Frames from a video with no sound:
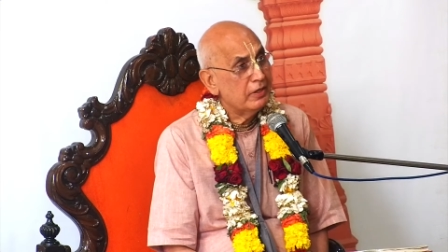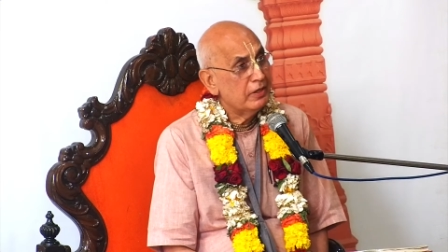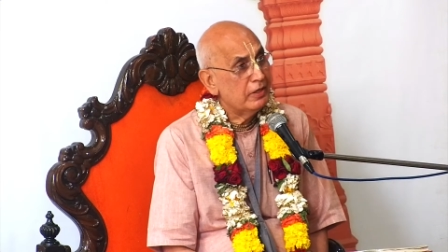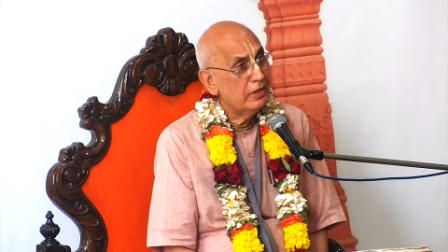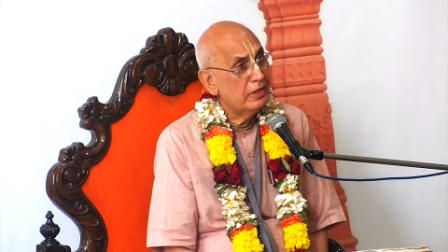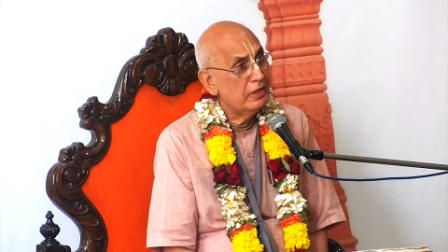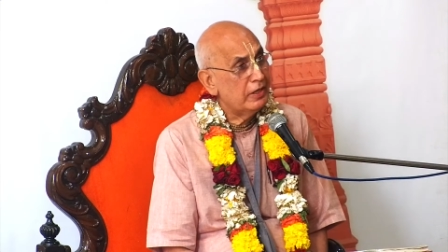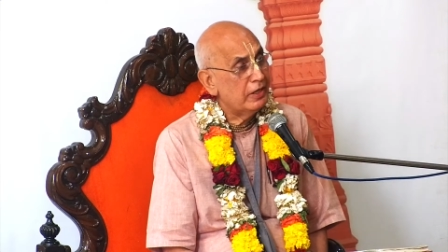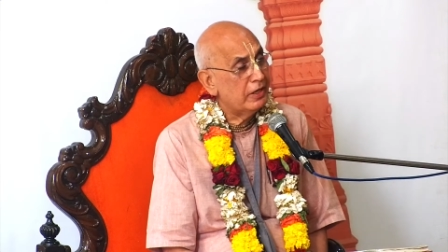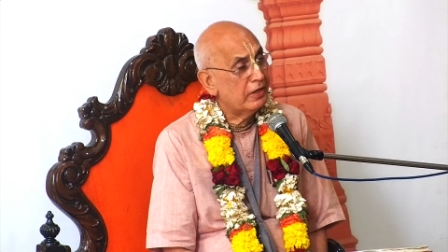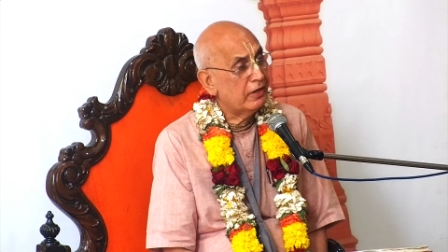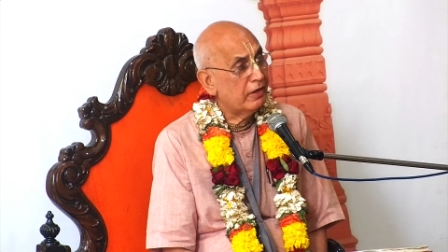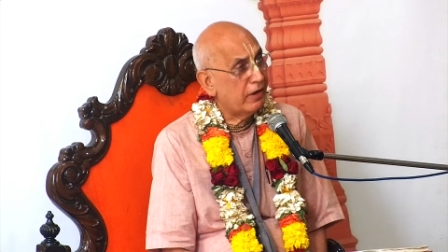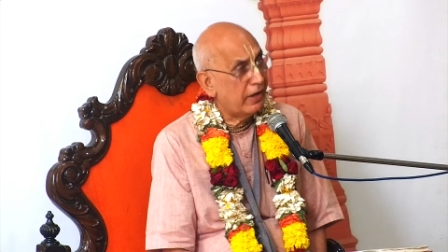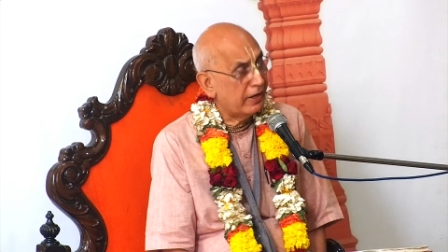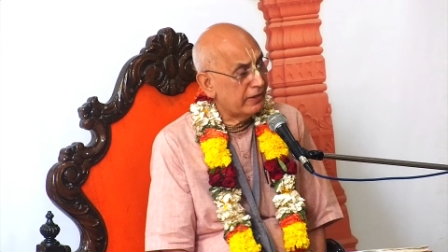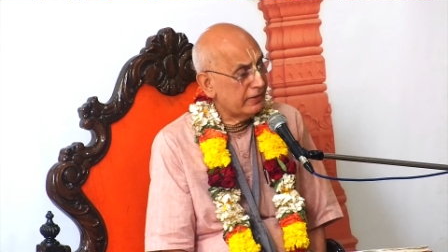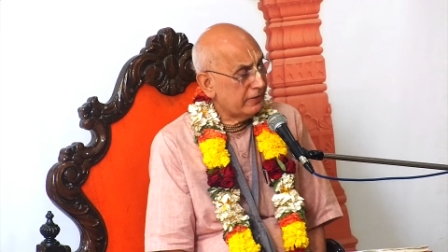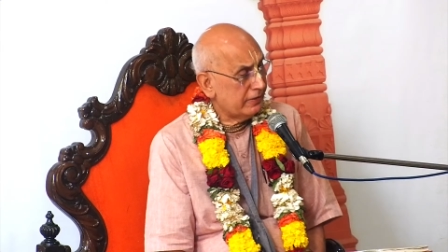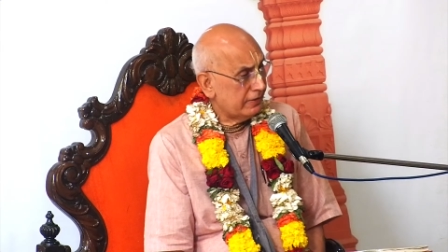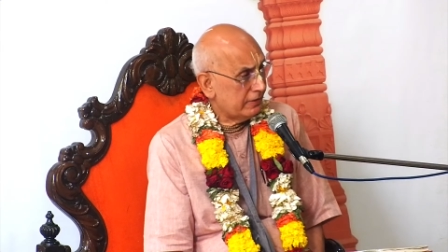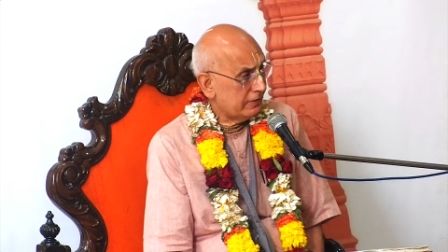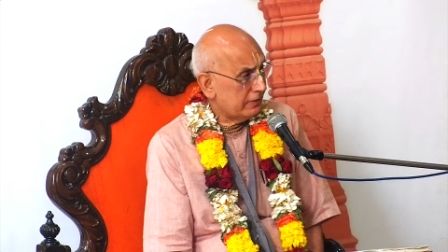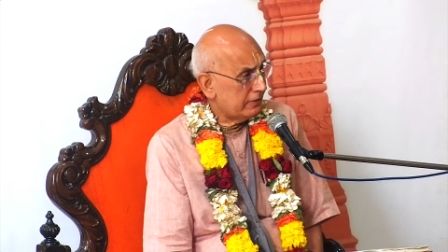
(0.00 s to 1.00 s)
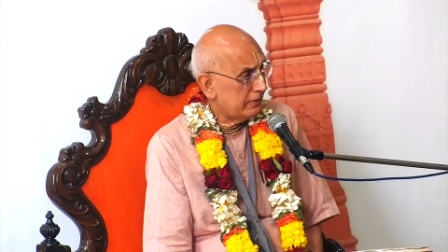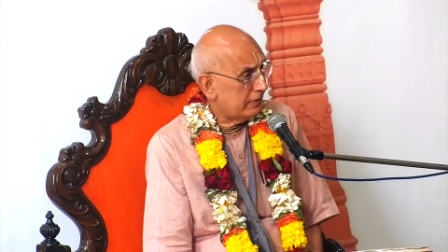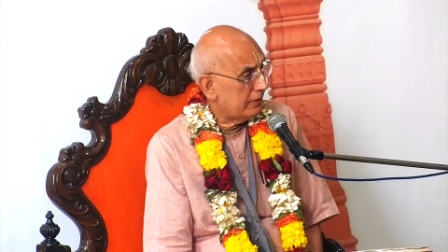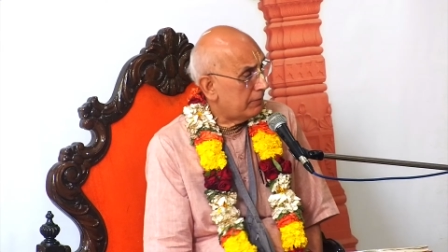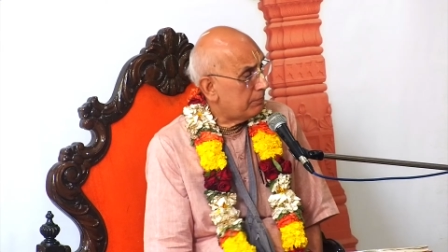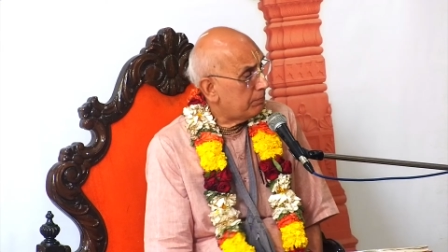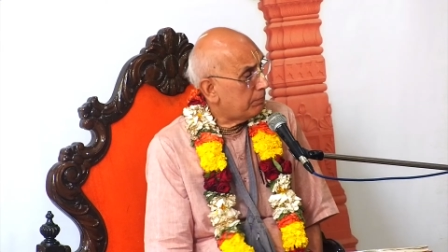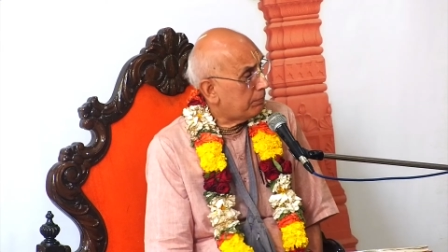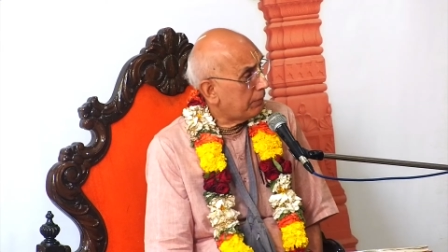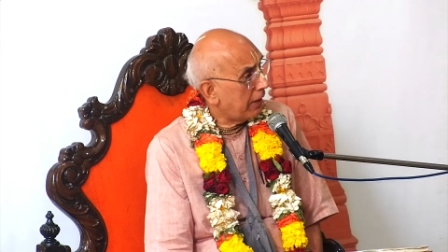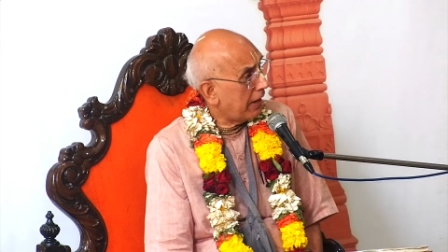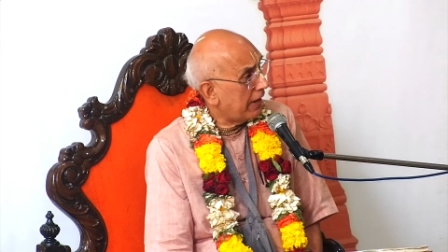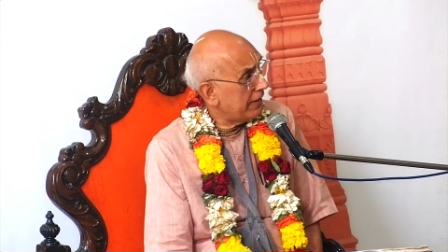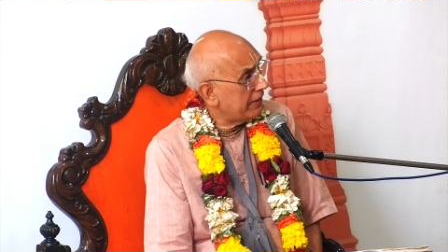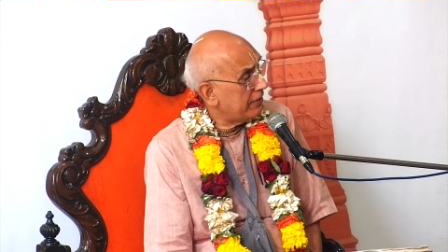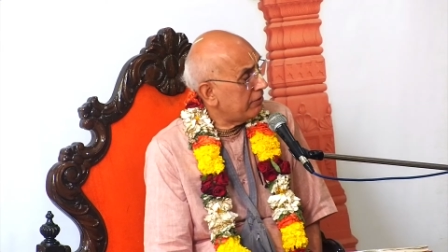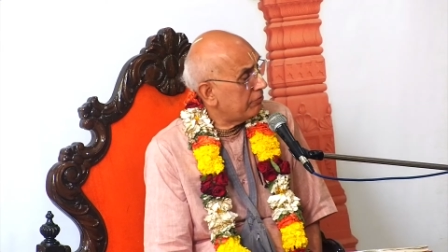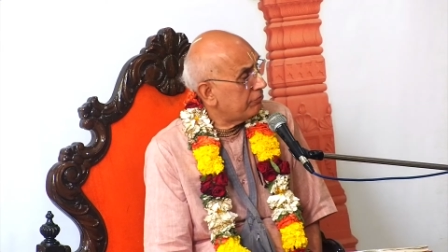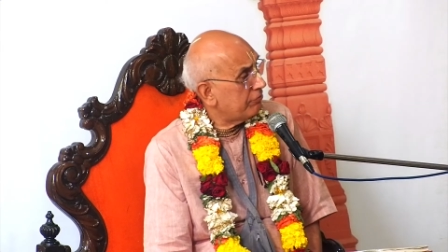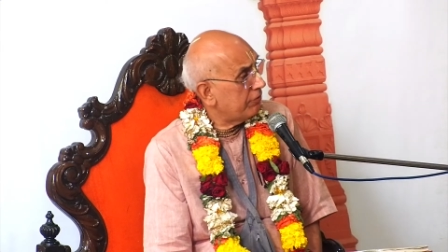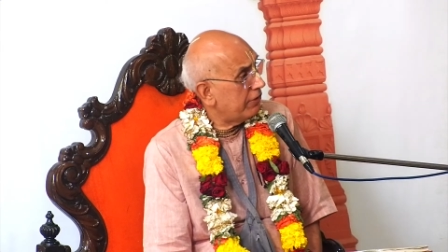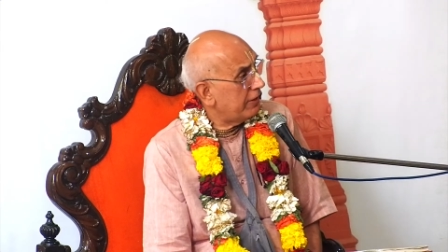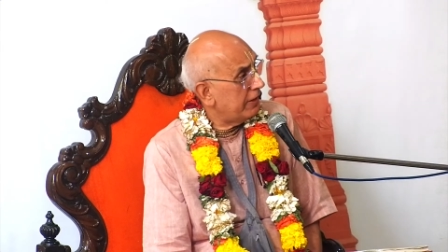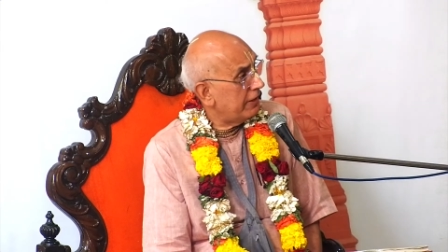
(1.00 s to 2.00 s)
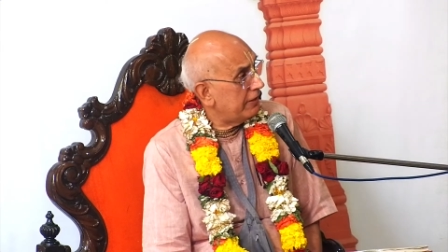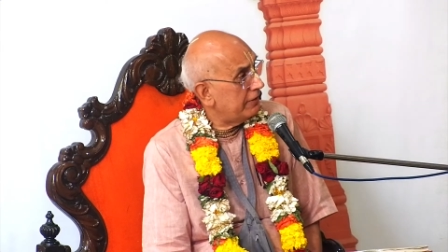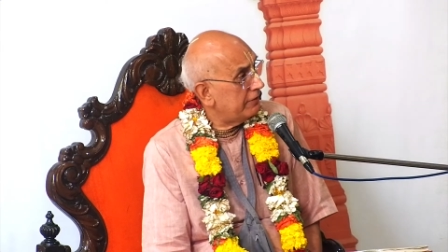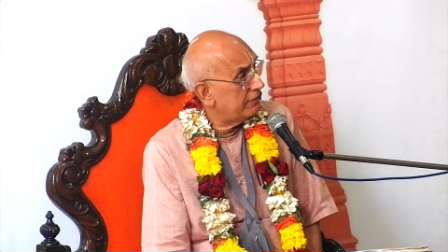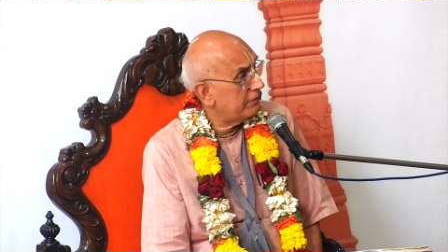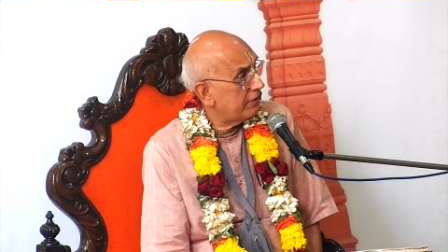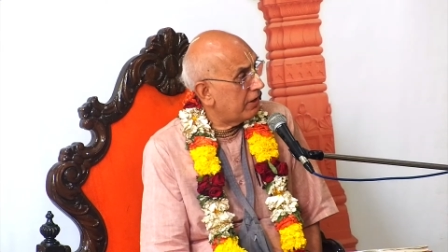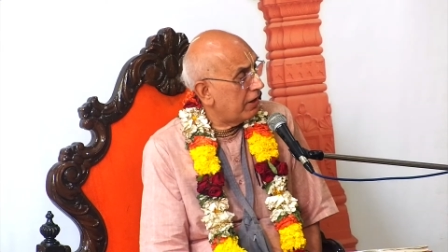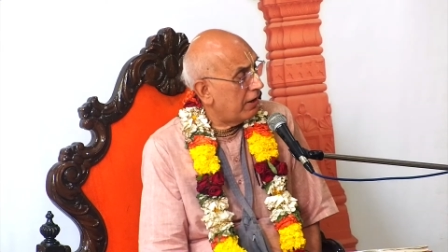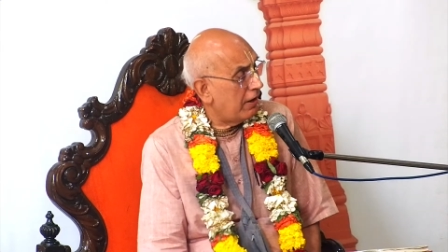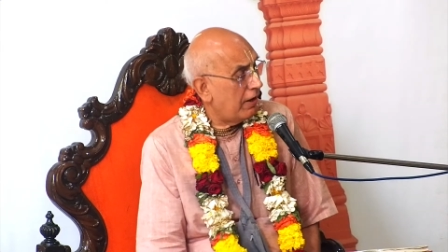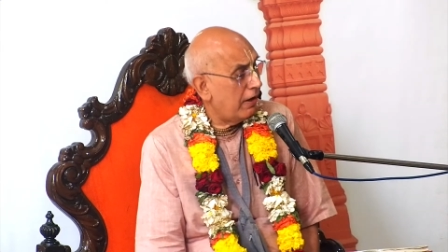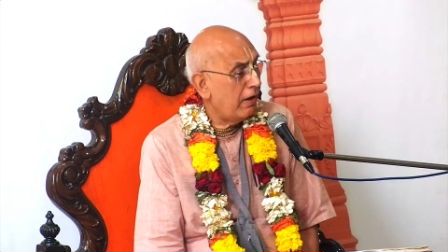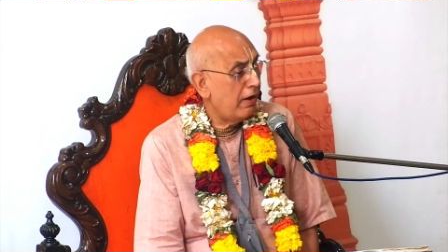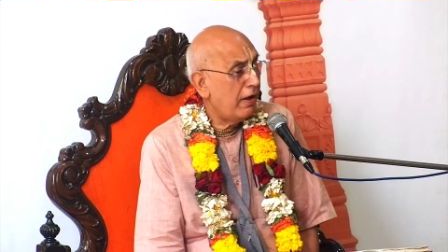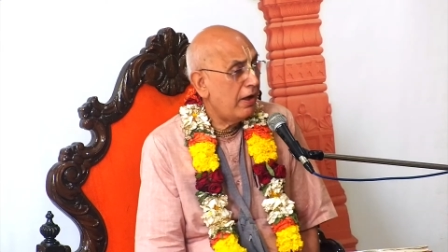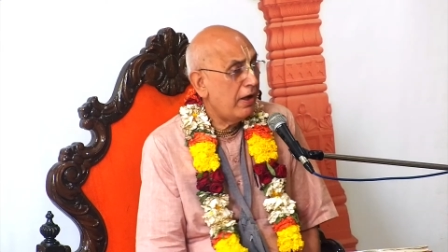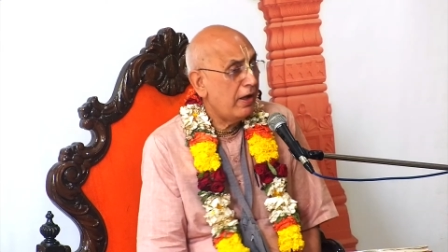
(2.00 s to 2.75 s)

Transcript: he cut the pride of Indra.